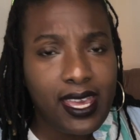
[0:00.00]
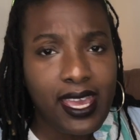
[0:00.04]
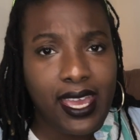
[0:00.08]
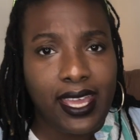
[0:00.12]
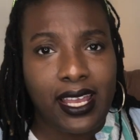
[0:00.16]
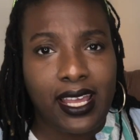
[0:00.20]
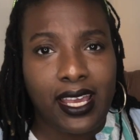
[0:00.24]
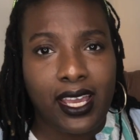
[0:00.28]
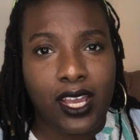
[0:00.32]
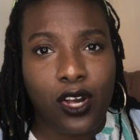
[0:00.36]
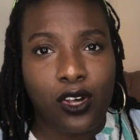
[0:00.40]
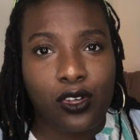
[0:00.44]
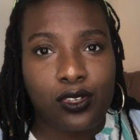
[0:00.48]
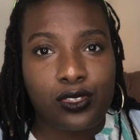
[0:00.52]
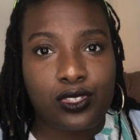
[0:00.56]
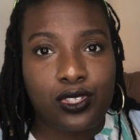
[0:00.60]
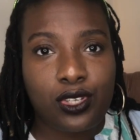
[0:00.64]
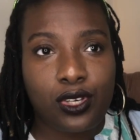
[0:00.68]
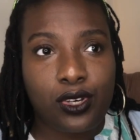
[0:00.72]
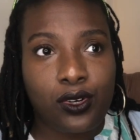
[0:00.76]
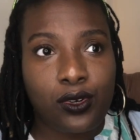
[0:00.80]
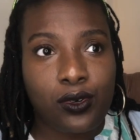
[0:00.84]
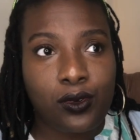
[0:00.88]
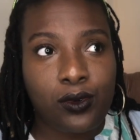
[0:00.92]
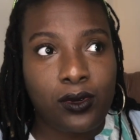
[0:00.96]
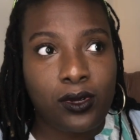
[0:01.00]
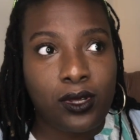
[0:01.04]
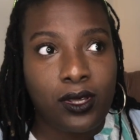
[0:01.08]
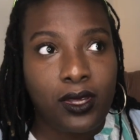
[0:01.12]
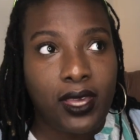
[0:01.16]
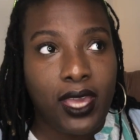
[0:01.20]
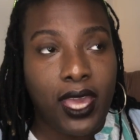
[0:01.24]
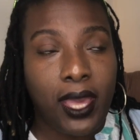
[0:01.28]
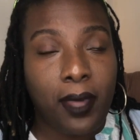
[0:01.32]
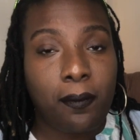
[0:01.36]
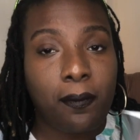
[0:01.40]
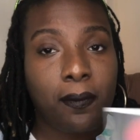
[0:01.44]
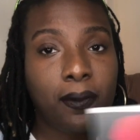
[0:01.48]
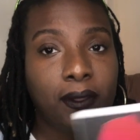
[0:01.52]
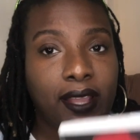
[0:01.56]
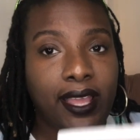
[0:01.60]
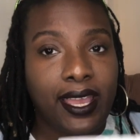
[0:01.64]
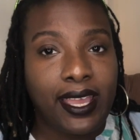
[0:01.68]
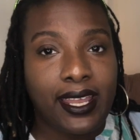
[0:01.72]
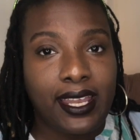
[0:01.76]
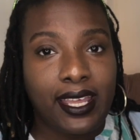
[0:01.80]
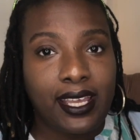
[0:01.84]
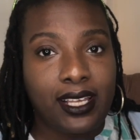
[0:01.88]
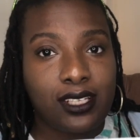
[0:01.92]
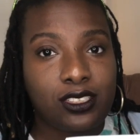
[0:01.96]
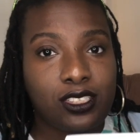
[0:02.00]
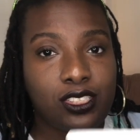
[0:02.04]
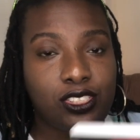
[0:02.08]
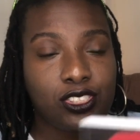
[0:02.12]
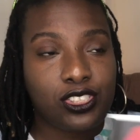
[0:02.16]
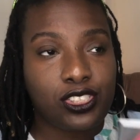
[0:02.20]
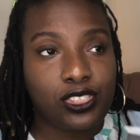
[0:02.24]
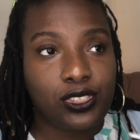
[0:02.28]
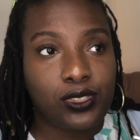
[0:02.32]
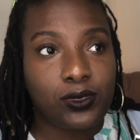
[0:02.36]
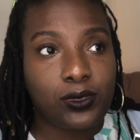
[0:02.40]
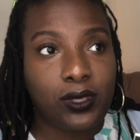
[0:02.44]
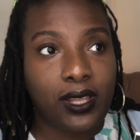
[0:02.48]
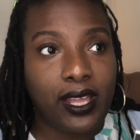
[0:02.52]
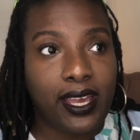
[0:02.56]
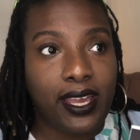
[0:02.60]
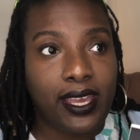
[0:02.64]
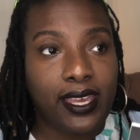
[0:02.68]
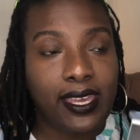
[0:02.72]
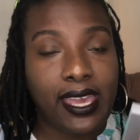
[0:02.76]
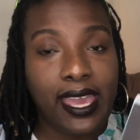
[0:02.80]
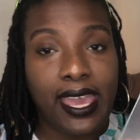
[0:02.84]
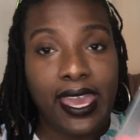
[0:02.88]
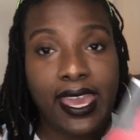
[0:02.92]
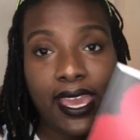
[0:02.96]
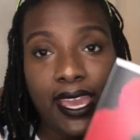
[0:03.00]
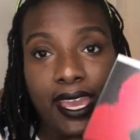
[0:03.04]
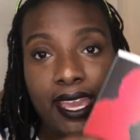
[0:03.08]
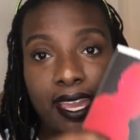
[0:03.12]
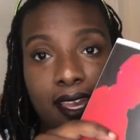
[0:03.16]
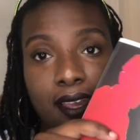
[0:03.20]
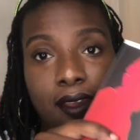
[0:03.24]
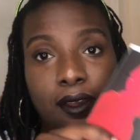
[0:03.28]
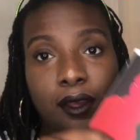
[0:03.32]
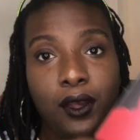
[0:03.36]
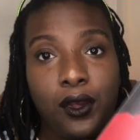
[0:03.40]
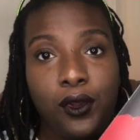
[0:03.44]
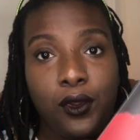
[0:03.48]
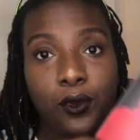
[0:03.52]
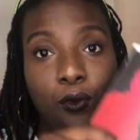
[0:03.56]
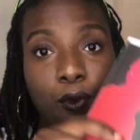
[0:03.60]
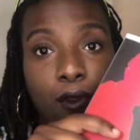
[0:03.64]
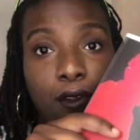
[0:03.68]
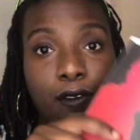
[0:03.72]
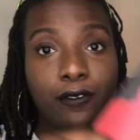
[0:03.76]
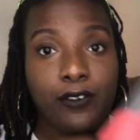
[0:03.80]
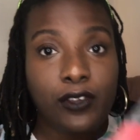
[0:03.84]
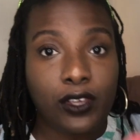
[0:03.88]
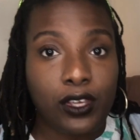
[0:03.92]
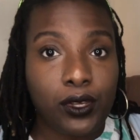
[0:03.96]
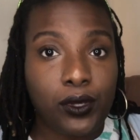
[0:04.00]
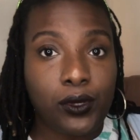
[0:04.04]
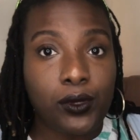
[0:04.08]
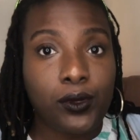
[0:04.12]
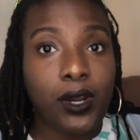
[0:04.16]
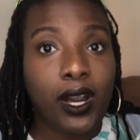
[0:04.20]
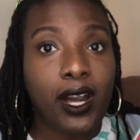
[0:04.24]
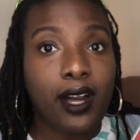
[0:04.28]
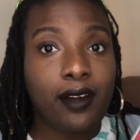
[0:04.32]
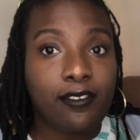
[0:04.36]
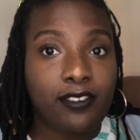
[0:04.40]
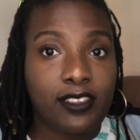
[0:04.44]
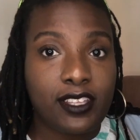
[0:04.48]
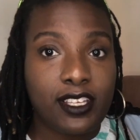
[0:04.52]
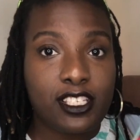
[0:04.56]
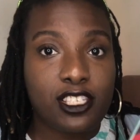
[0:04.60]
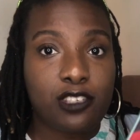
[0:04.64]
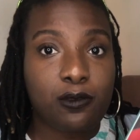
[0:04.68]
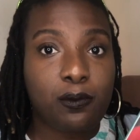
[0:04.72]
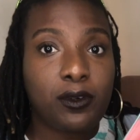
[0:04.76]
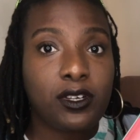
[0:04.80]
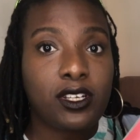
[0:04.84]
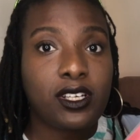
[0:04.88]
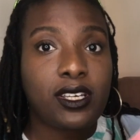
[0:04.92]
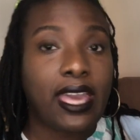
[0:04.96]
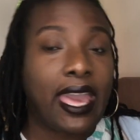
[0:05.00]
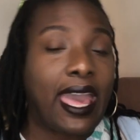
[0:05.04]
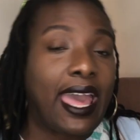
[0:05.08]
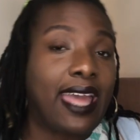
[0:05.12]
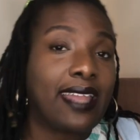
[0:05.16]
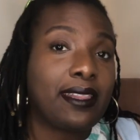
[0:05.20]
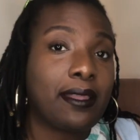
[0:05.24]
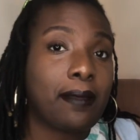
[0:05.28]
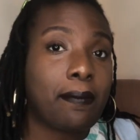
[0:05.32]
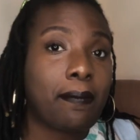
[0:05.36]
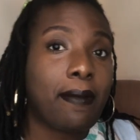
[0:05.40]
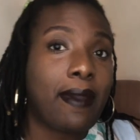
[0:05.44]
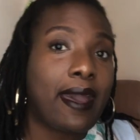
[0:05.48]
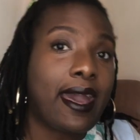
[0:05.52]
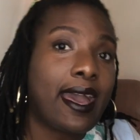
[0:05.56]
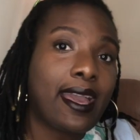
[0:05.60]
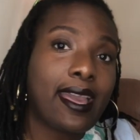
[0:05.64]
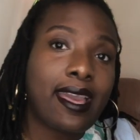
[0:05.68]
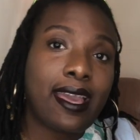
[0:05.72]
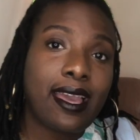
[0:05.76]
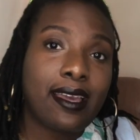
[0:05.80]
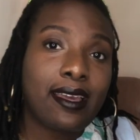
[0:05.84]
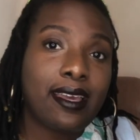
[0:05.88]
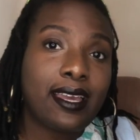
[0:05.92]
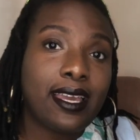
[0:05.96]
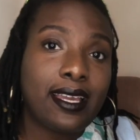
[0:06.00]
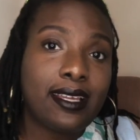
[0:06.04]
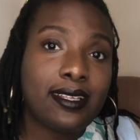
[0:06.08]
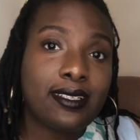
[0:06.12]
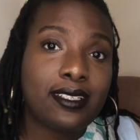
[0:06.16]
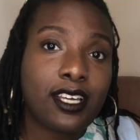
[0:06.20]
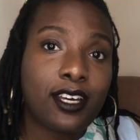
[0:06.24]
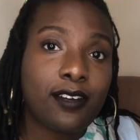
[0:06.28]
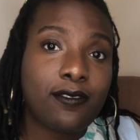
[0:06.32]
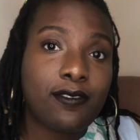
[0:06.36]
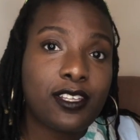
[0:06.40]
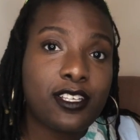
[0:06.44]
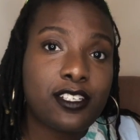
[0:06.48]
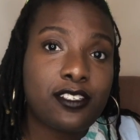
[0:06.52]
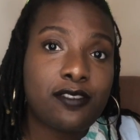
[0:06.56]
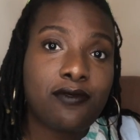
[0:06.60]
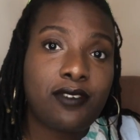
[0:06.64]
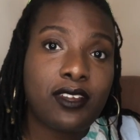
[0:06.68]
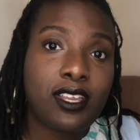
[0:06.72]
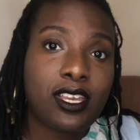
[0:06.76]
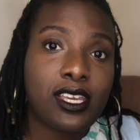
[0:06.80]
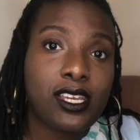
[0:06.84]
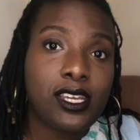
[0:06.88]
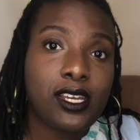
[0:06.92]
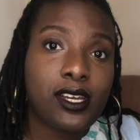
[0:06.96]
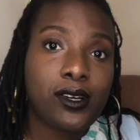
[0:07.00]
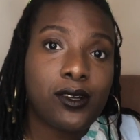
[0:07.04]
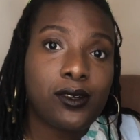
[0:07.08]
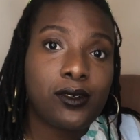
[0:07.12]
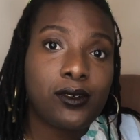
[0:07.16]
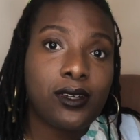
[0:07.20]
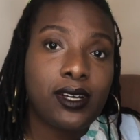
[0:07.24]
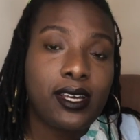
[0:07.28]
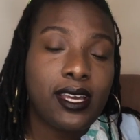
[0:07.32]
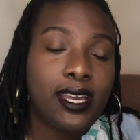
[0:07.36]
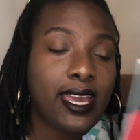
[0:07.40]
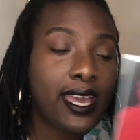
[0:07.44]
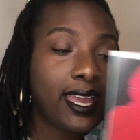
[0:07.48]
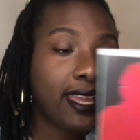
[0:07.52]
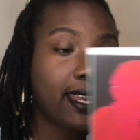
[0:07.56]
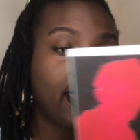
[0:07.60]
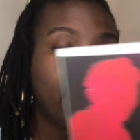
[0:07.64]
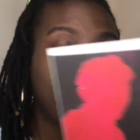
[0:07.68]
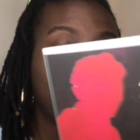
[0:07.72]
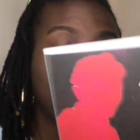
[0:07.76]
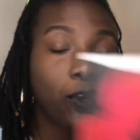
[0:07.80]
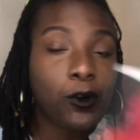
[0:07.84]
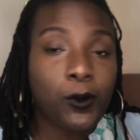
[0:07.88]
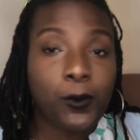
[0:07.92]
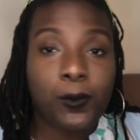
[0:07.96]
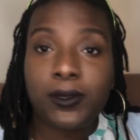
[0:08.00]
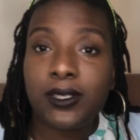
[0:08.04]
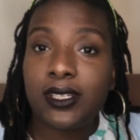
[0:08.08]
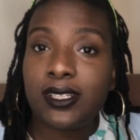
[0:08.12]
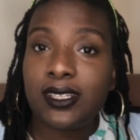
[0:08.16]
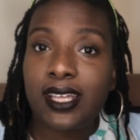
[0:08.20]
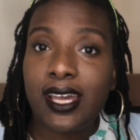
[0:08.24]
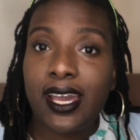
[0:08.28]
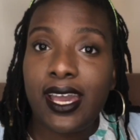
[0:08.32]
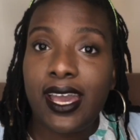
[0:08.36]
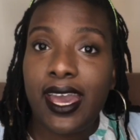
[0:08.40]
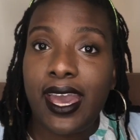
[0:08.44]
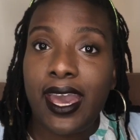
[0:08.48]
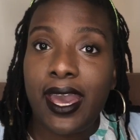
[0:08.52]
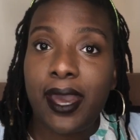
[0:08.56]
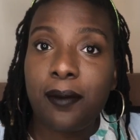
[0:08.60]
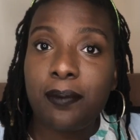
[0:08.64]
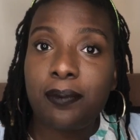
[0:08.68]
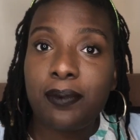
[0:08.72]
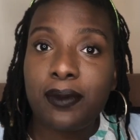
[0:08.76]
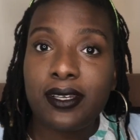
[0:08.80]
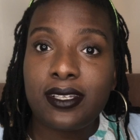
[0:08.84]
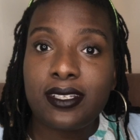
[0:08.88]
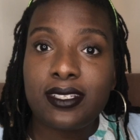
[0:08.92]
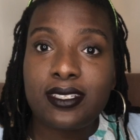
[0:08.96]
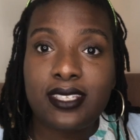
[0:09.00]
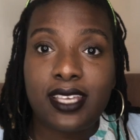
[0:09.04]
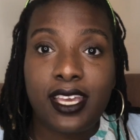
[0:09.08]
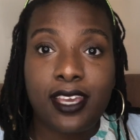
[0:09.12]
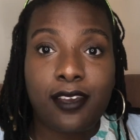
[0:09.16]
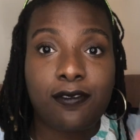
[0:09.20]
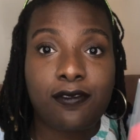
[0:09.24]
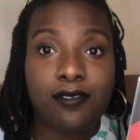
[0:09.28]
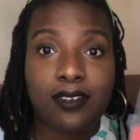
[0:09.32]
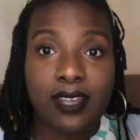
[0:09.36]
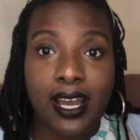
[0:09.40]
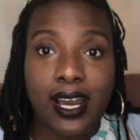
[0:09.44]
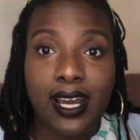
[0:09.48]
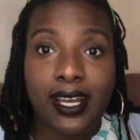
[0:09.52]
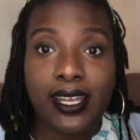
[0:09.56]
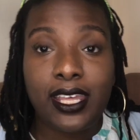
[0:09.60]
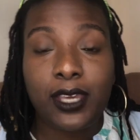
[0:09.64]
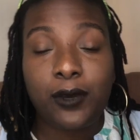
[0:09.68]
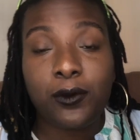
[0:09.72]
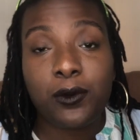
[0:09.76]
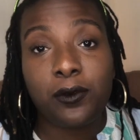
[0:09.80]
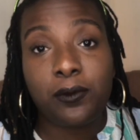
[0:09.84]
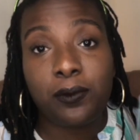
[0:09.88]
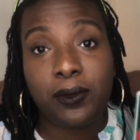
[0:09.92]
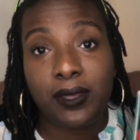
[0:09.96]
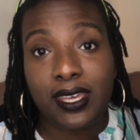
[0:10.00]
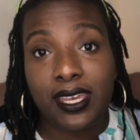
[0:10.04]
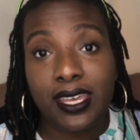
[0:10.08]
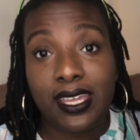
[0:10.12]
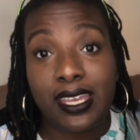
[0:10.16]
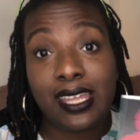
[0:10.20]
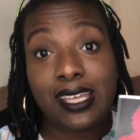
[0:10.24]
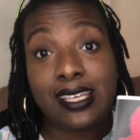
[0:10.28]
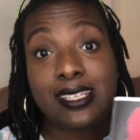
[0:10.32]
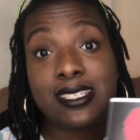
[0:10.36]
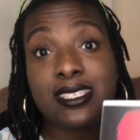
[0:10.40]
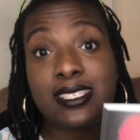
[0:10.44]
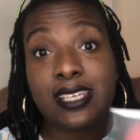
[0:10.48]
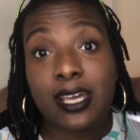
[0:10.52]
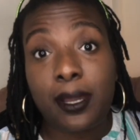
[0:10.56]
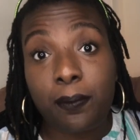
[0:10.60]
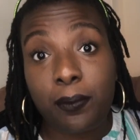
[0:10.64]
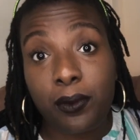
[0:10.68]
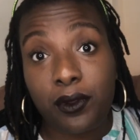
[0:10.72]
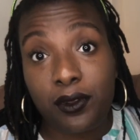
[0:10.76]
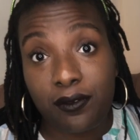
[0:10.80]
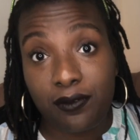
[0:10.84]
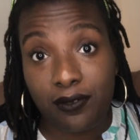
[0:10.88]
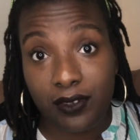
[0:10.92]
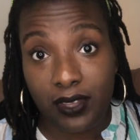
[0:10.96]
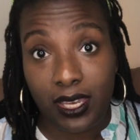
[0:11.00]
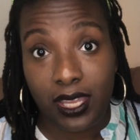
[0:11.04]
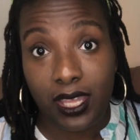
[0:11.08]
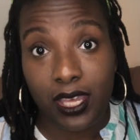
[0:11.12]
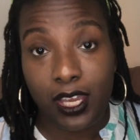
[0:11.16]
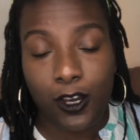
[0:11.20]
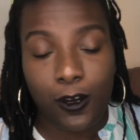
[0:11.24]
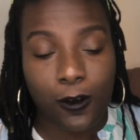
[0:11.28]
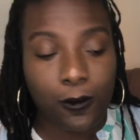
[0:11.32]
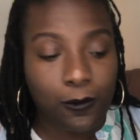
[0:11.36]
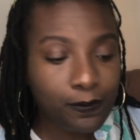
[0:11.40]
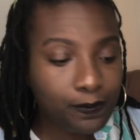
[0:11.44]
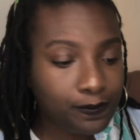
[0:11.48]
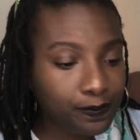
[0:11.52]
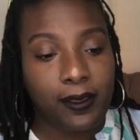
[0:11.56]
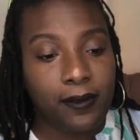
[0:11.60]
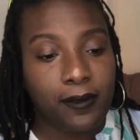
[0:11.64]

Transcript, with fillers: And I also am planning to do like a review of this book at the back end of this video, and I hope that that happens. If not, it will be in a separate video.